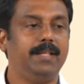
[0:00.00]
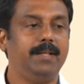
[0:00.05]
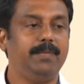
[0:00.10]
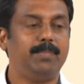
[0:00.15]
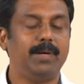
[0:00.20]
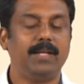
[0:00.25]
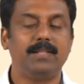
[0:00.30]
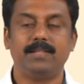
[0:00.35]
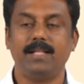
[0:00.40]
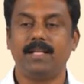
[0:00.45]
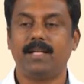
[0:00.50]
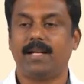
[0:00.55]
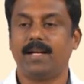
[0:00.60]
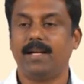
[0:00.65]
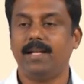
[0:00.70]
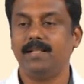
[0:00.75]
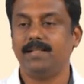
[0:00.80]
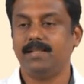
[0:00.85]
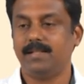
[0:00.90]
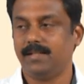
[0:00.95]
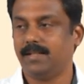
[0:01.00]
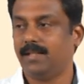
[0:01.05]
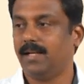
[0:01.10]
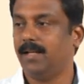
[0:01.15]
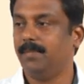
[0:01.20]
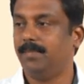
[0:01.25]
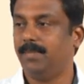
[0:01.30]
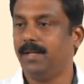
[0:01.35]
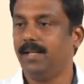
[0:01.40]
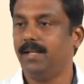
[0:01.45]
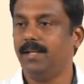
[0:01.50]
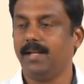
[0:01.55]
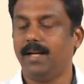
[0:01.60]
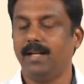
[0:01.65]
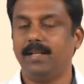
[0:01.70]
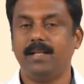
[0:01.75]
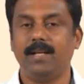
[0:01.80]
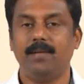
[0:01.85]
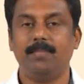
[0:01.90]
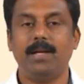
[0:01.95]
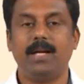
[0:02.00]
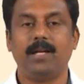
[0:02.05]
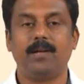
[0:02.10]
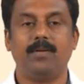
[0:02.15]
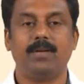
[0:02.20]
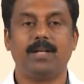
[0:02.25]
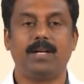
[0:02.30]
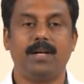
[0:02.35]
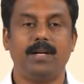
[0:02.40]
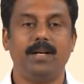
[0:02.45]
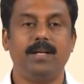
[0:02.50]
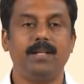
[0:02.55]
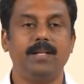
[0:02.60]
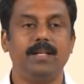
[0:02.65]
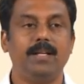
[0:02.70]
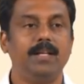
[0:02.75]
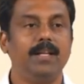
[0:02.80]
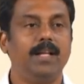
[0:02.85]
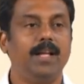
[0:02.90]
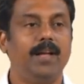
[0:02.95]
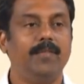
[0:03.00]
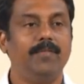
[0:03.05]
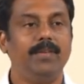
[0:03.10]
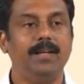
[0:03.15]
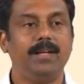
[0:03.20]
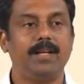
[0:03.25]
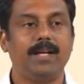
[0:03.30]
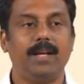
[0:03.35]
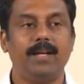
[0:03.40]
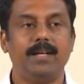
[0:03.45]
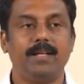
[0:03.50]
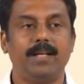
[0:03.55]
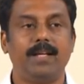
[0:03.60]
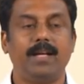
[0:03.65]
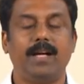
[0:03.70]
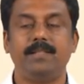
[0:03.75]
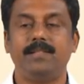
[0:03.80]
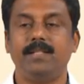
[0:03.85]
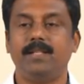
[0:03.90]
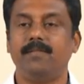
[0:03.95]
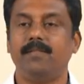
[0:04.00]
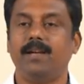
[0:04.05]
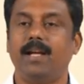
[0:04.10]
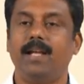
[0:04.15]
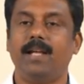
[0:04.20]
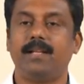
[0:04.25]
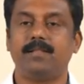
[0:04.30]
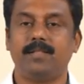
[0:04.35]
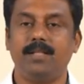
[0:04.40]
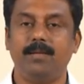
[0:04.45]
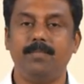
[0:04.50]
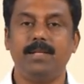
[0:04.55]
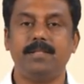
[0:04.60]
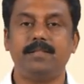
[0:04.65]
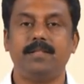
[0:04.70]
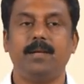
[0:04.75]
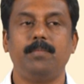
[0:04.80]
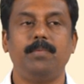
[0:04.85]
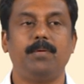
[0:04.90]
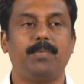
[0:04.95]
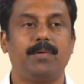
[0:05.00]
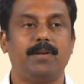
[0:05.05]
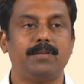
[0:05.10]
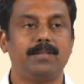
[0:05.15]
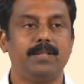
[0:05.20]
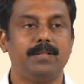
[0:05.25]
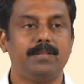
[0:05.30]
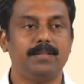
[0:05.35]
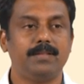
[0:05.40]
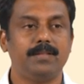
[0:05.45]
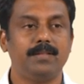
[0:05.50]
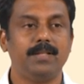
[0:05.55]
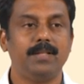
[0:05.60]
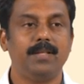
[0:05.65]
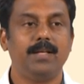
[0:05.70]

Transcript: the pulsing current IP and then background current we can achieve extremely stable process